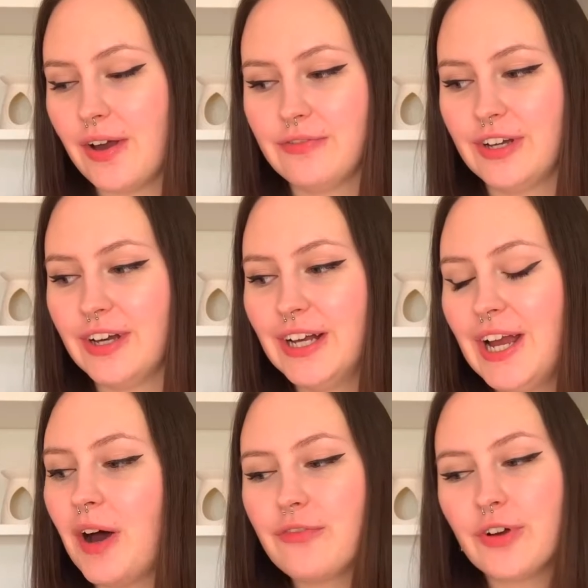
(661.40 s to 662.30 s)
cover.
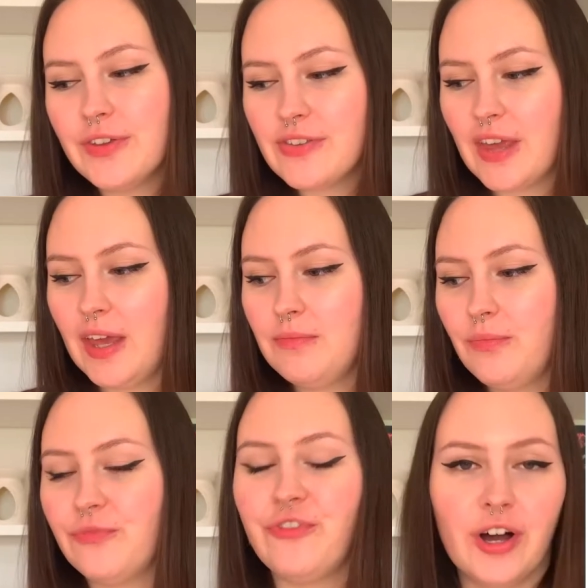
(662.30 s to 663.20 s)
I've got the
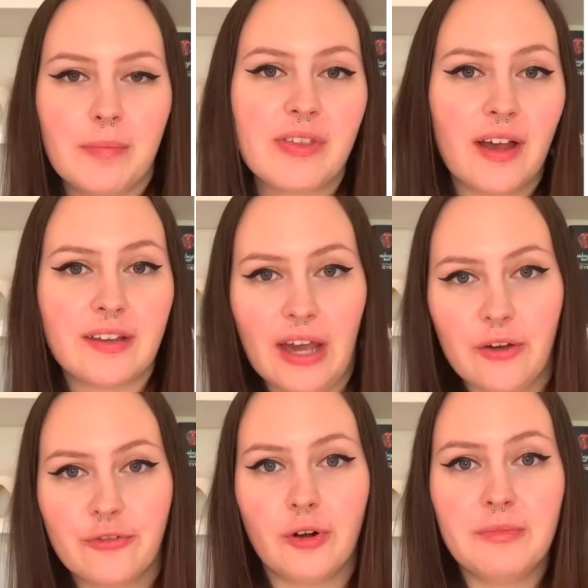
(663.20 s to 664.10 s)
same vibes that I get
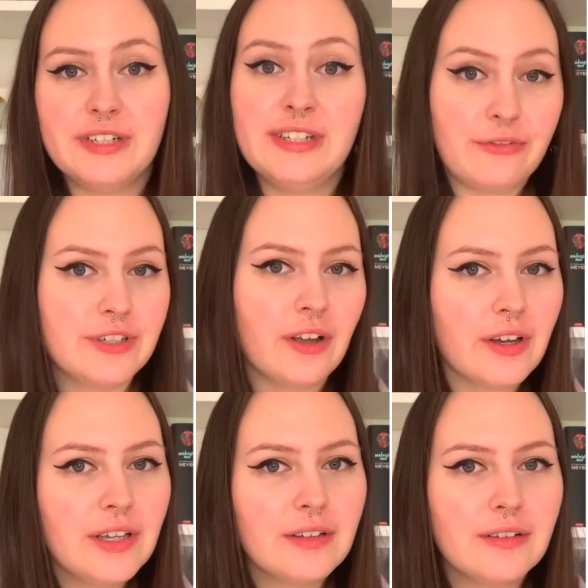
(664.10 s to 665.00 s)
from the
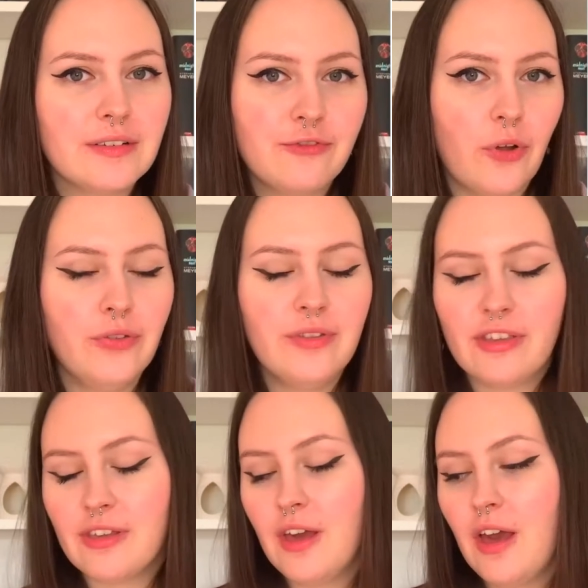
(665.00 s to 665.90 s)
Nevernight
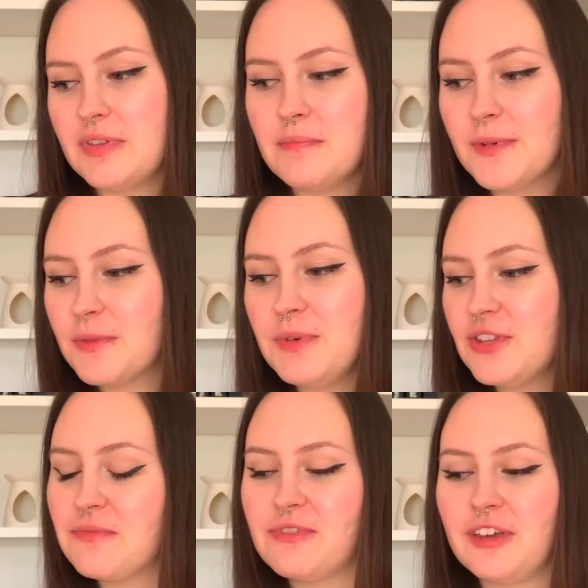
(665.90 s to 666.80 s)
font. It must be
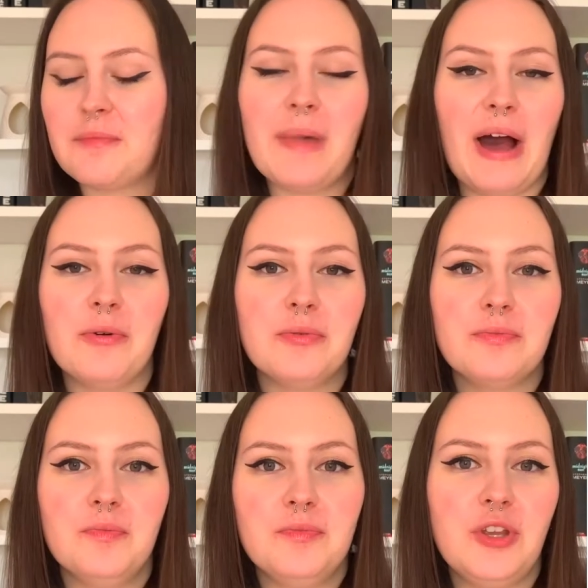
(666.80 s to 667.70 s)
something about
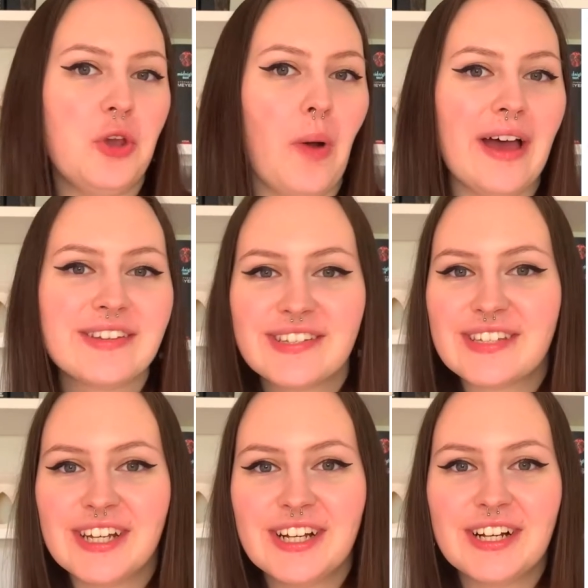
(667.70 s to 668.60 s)

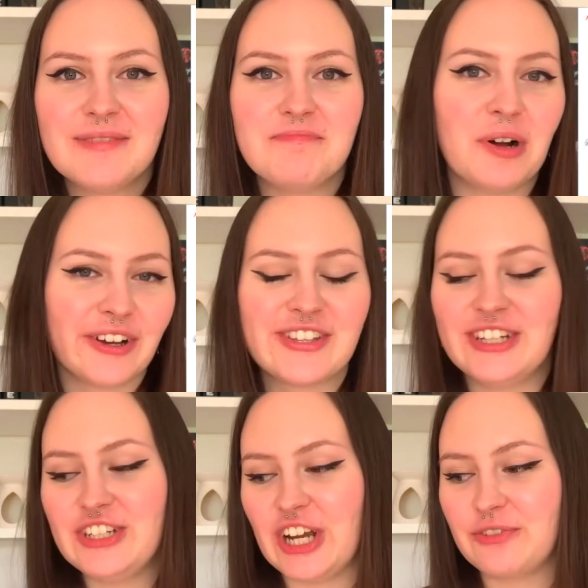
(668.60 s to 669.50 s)
US books
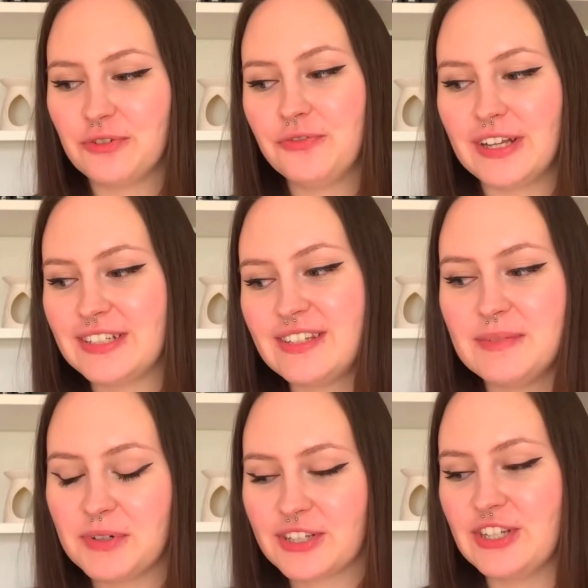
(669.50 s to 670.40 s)
in general, fantasy
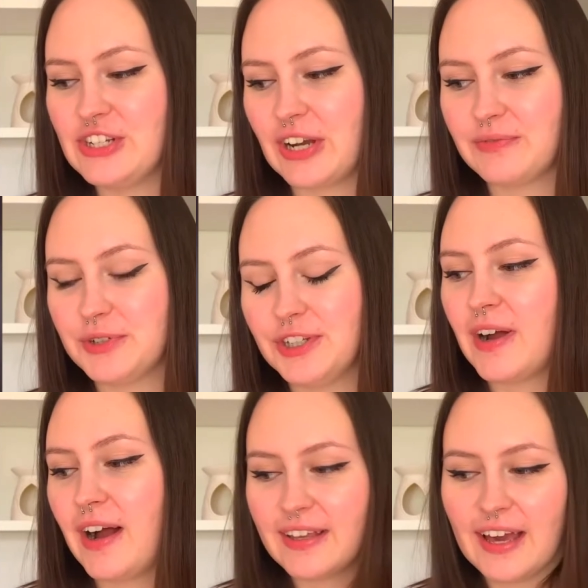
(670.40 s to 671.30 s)
books in general.
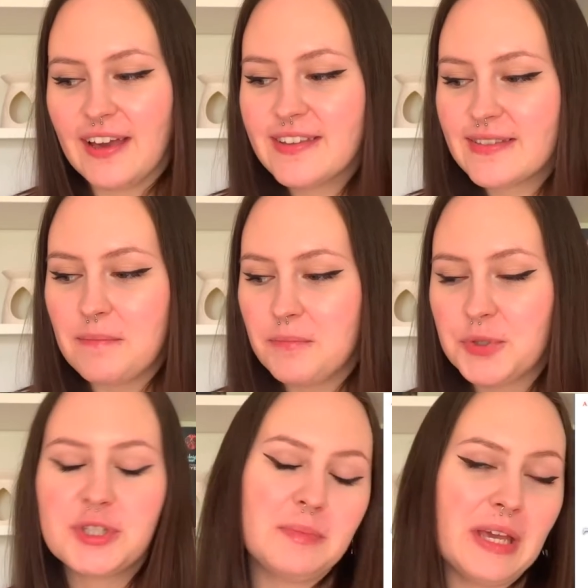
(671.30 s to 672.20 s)
I guess that
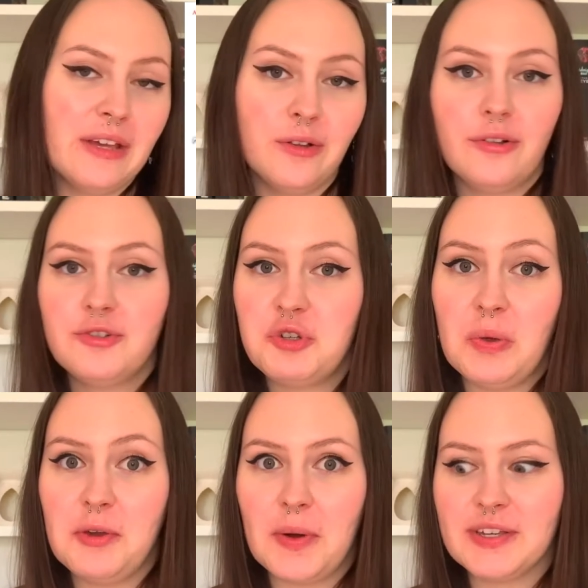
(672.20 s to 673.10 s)
must appeal to a
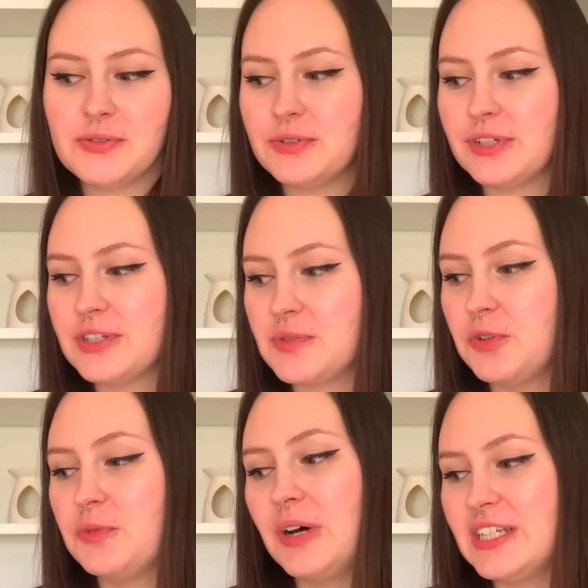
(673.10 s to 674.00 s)
US audience
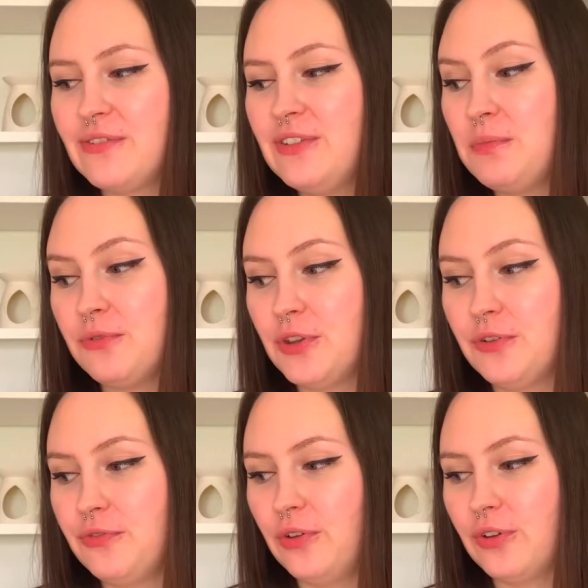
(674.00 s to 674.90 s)
more, but I definitely prefer the
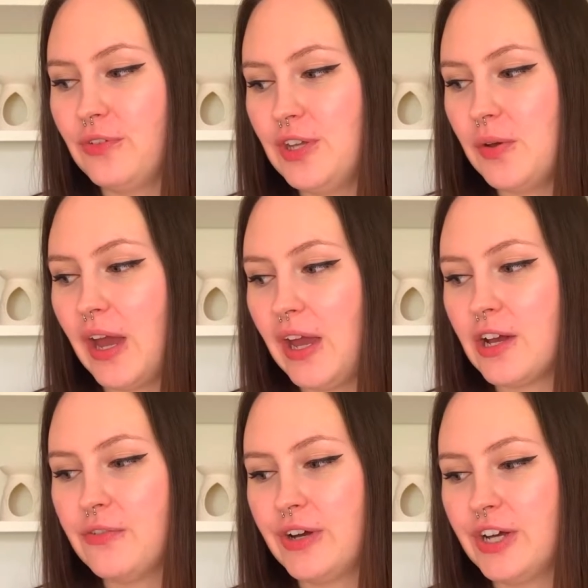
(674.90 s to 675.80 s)
font on the UK
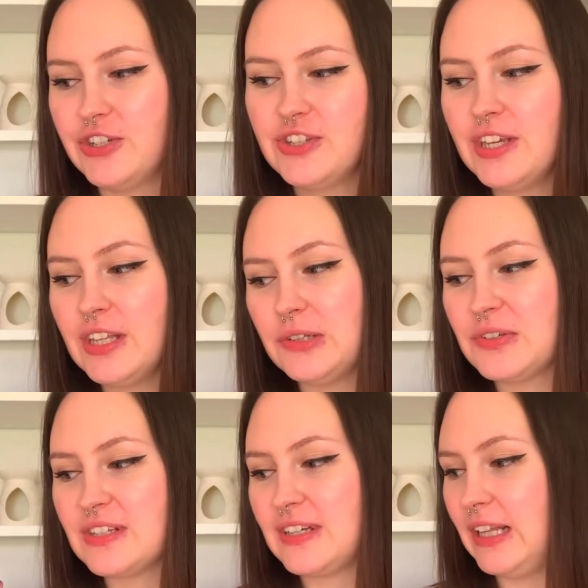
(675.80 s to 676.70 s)
cover. I just think it
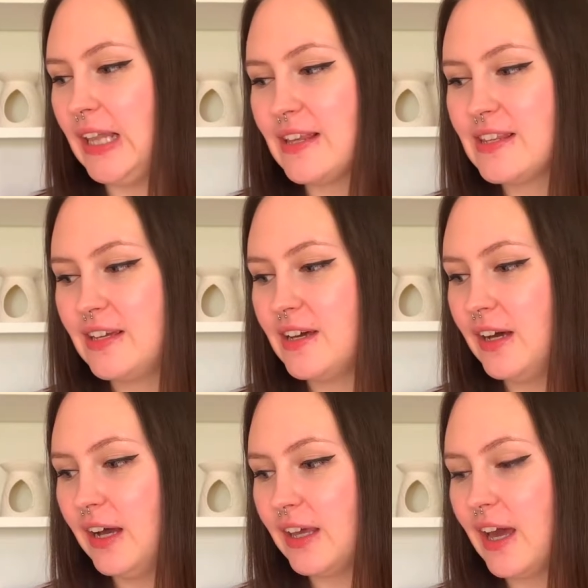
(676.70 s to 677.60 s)
looks classier,
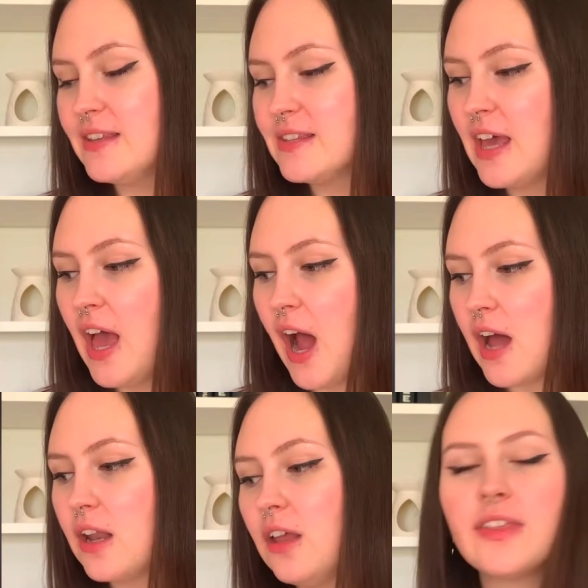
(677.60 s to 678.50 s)
I guess.
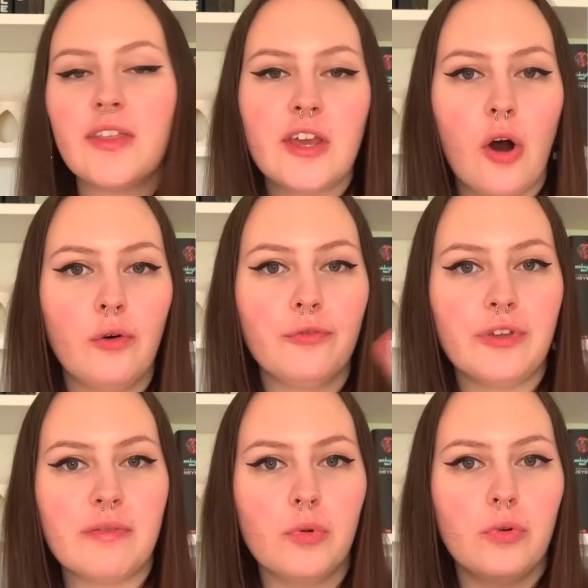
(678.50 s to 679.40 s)
And I like that the of
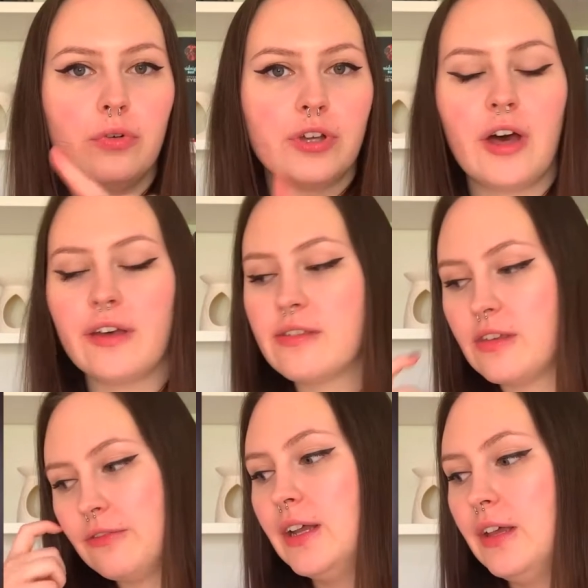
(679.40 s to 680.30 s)
is more
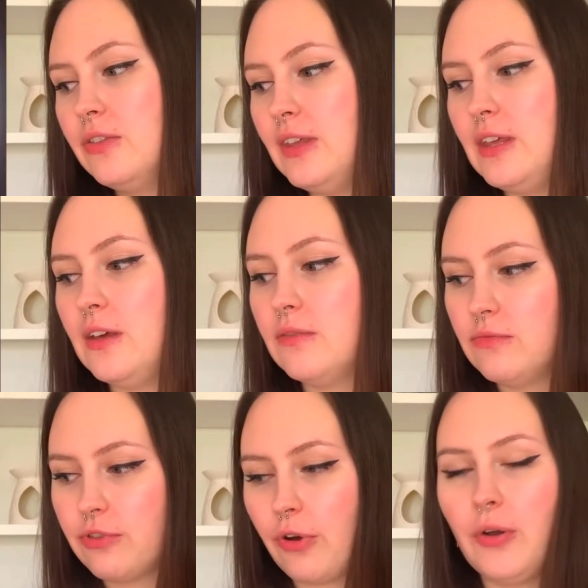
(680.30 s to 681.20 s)
cursive, the
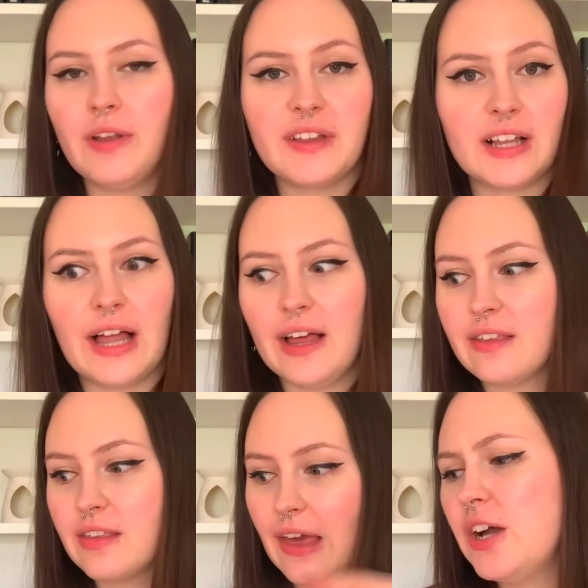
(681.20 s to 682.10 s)
throne and the
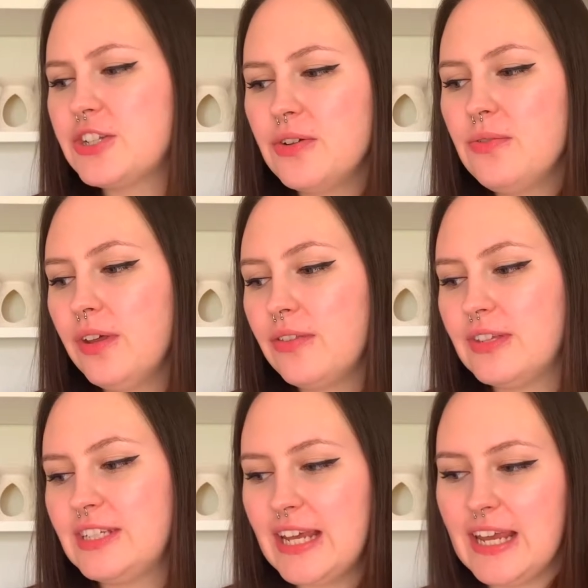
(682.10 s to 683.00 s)
glass. I don't like the
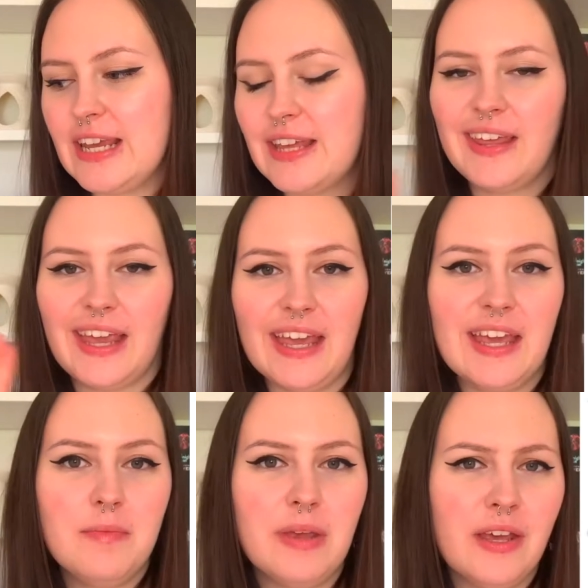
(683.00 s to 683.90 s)
T and the
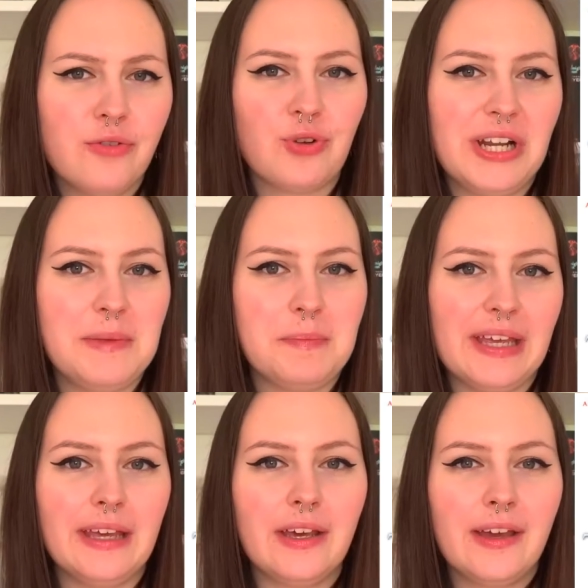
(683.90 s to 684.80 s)
E being really
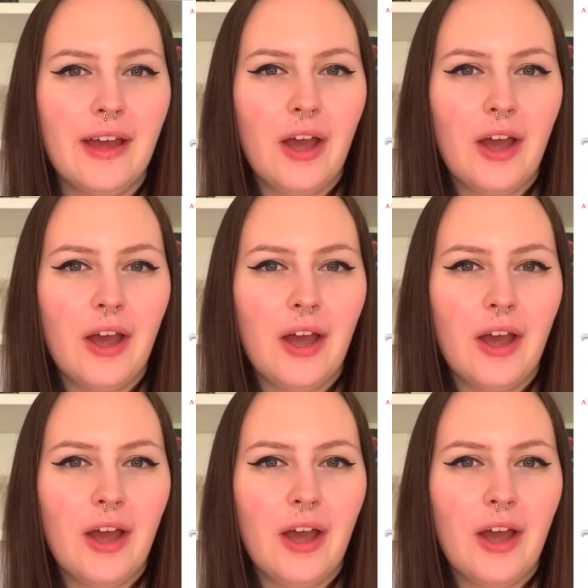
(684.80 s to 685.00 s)
big